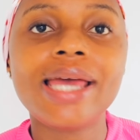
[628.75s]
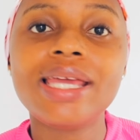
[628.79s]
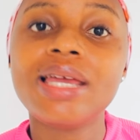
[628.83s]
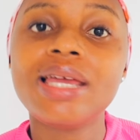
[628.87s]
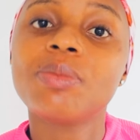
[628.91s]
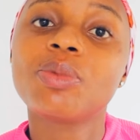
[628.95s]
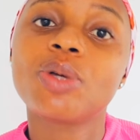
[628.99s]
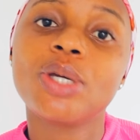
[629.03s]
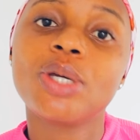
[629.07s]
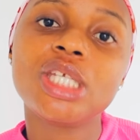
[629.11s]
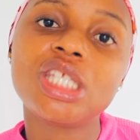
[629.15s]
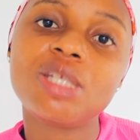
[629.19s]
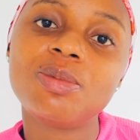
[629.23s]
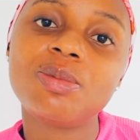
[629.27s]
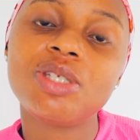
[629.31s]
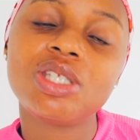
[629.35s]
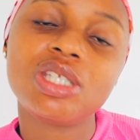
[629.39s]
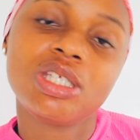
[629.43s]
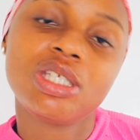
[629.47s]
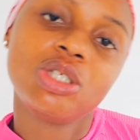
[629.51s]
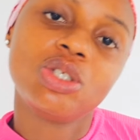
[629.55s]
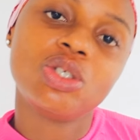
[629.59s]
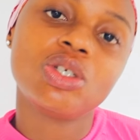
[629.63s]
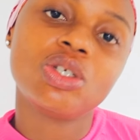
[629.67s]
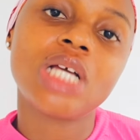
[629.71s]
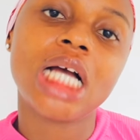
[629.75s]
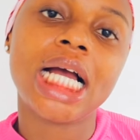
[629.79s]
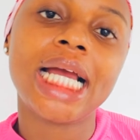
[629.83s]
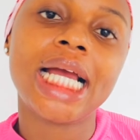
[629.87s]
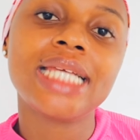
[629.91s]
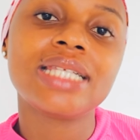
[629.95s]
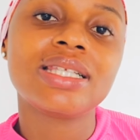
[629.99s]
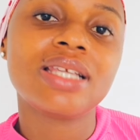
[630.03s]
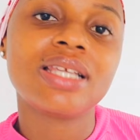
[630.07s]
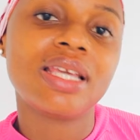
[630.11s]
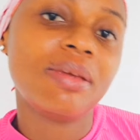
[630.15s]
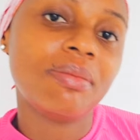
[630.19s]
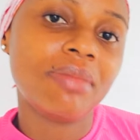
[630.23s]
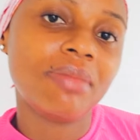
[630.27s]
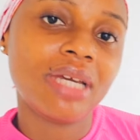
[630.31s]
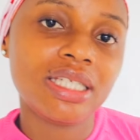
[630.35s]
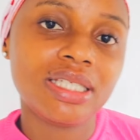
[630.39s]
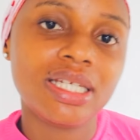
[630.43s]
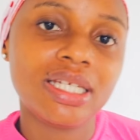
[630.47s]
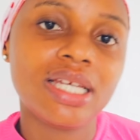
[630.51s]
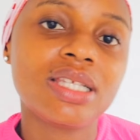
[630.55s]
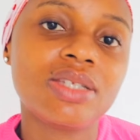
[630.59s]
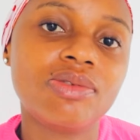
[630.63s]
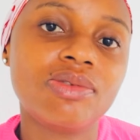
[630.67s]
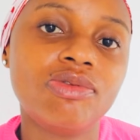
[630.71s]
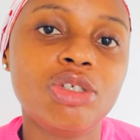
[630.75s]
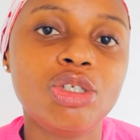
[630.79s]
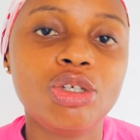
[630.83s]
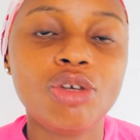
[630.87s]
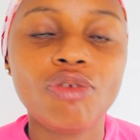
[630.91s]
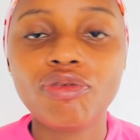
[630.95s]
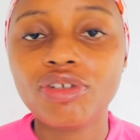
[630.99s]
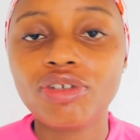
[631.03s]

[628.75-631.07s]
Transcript: am going to be seeing you guys in my next video.